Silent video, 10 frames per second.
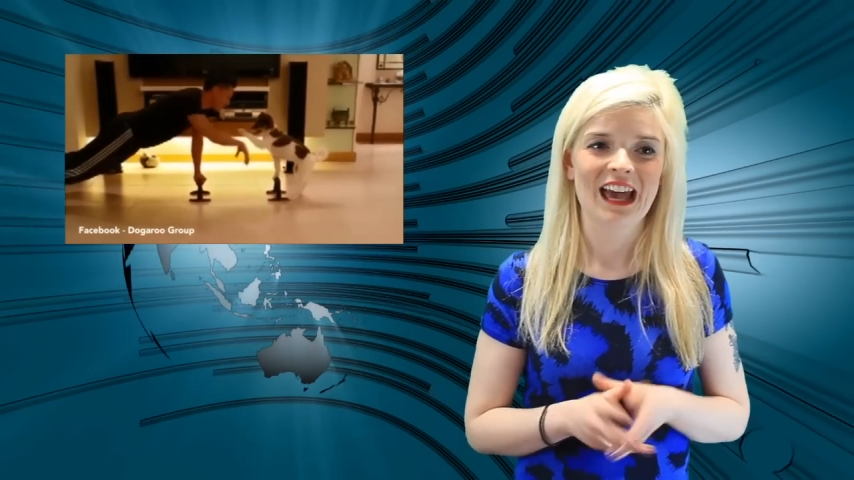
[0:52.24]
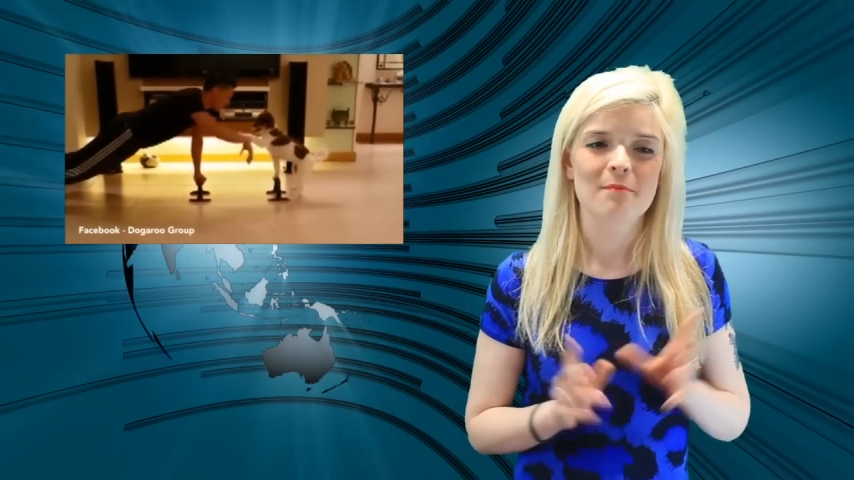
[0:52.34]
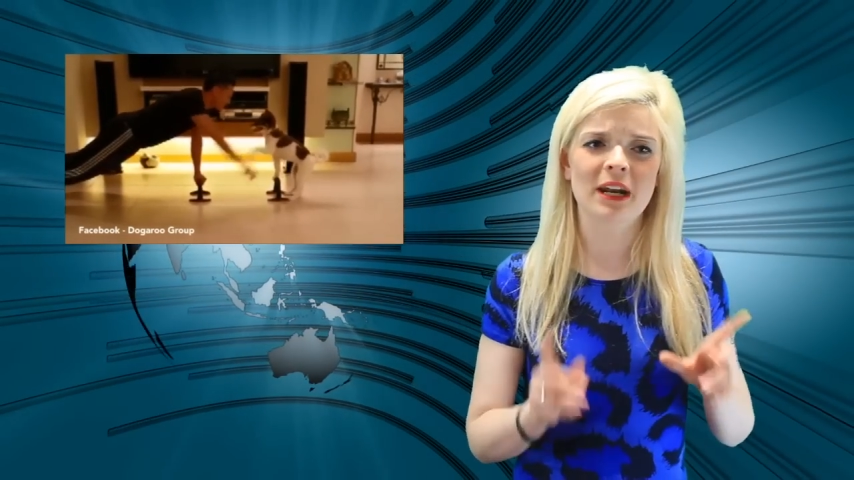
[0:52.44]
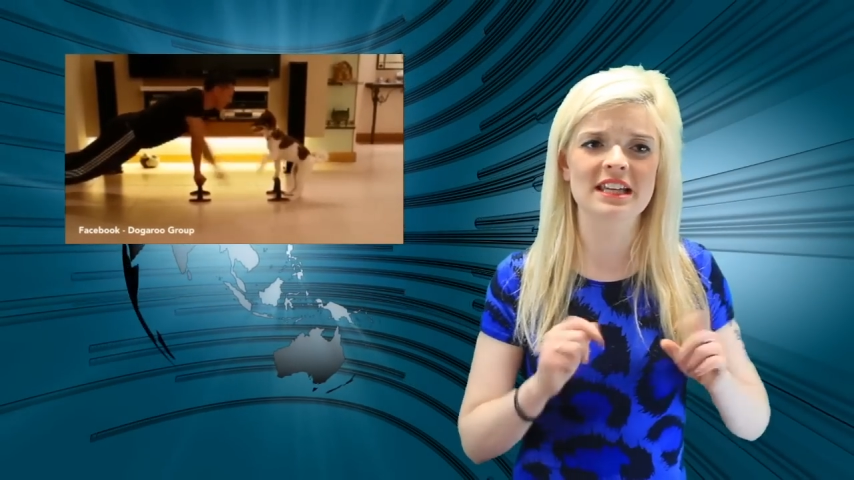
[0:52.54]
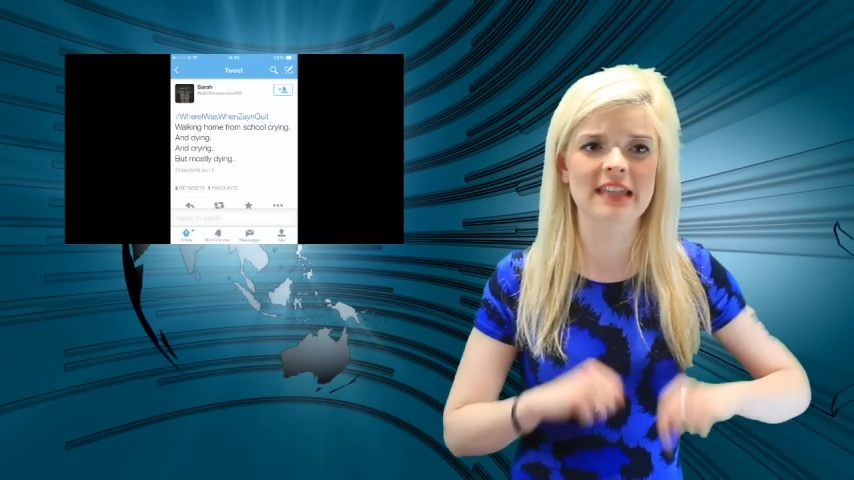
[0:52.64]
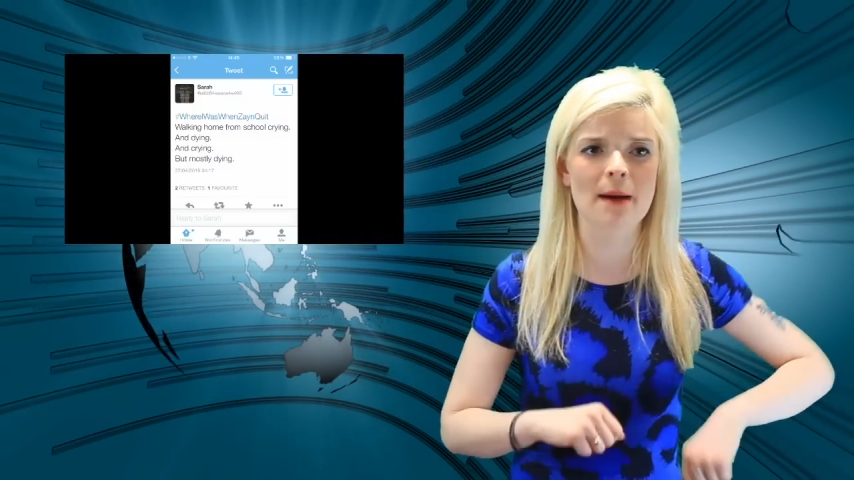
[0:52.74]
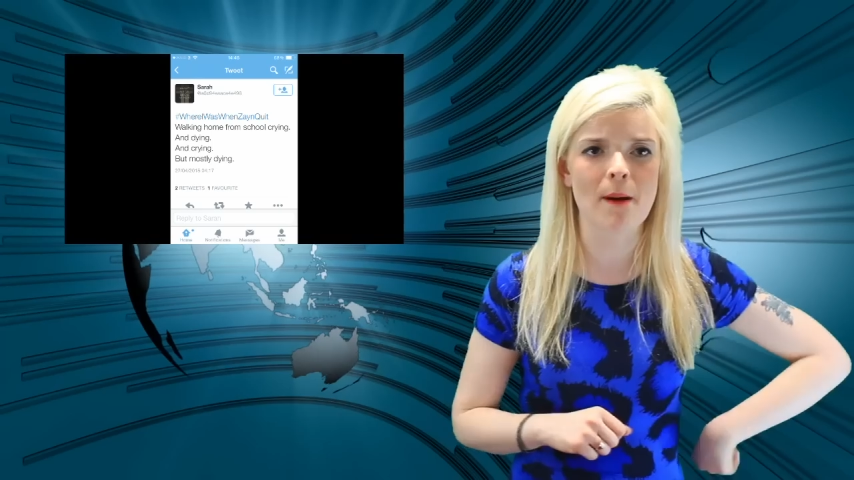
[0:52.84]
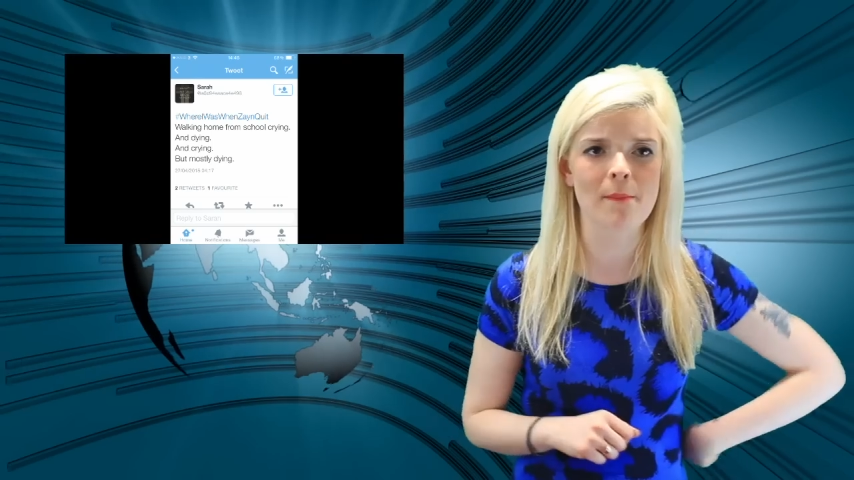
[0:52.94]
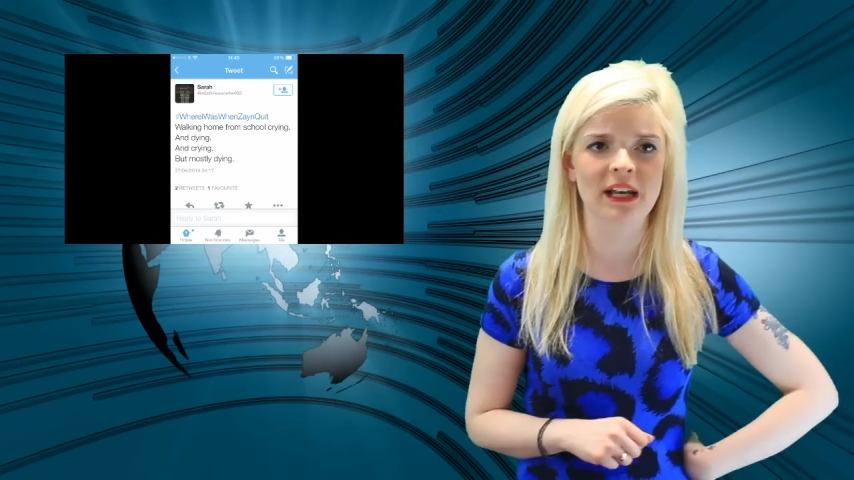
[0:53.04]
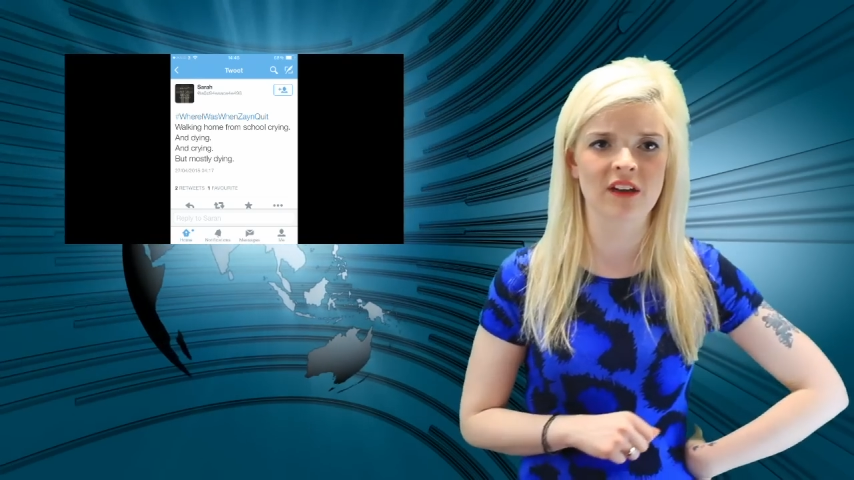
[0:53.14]
But is that
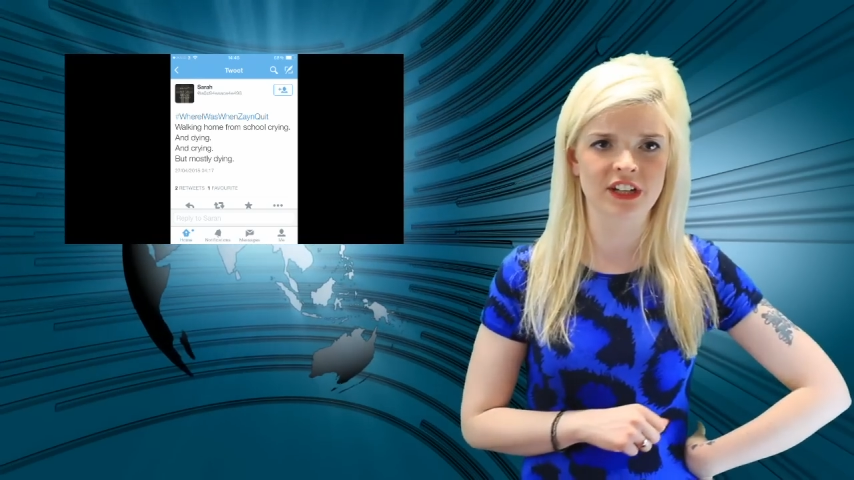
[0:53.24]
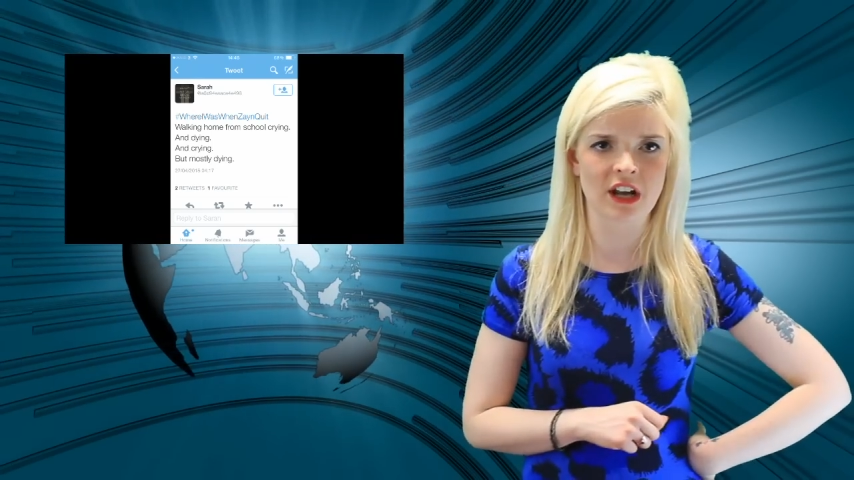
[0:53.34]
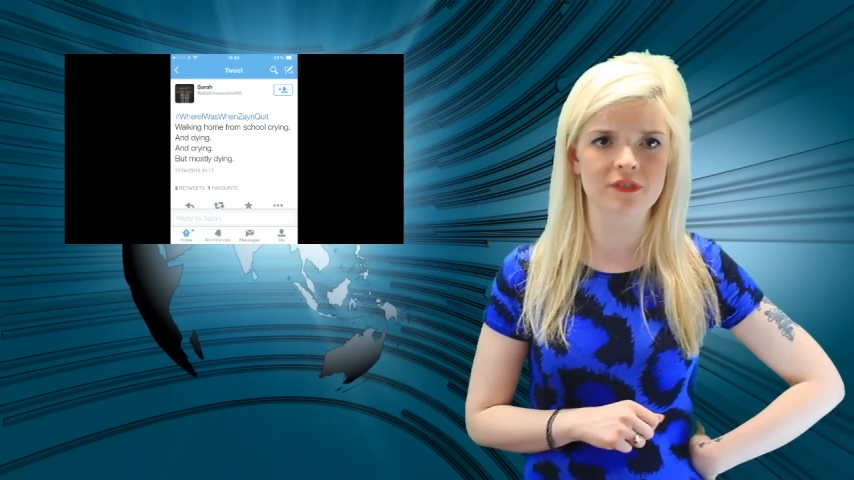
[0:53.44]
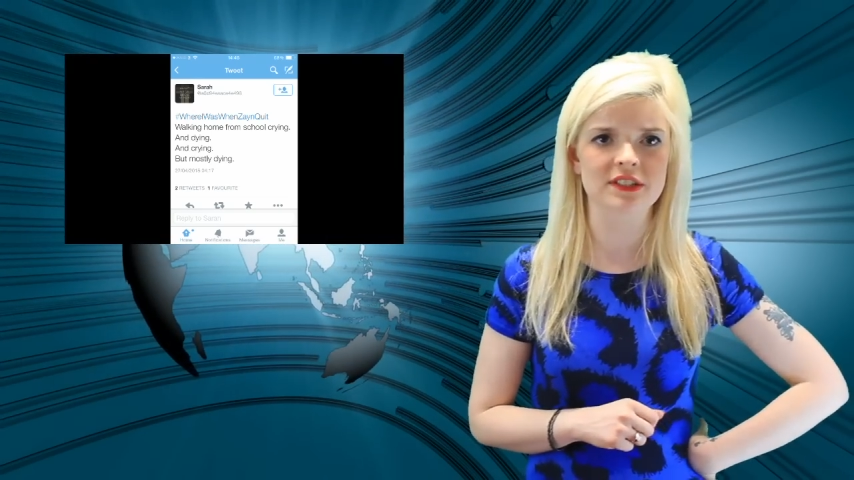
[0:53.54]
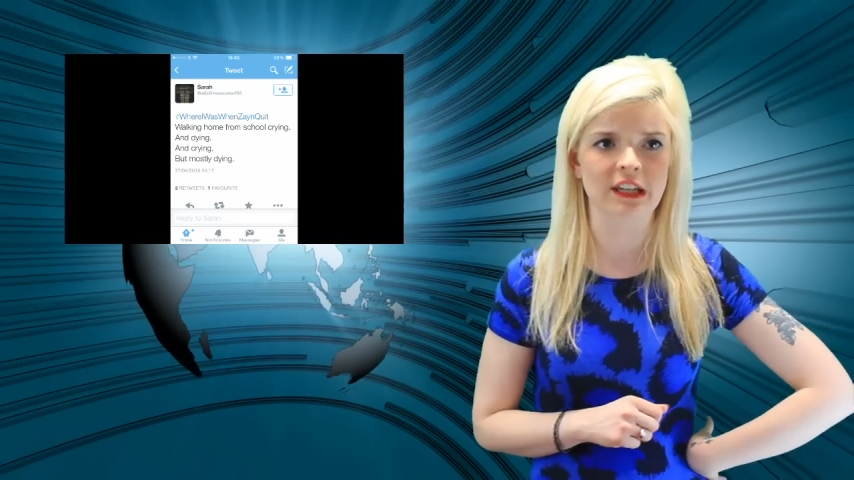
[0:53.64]
puppy love enough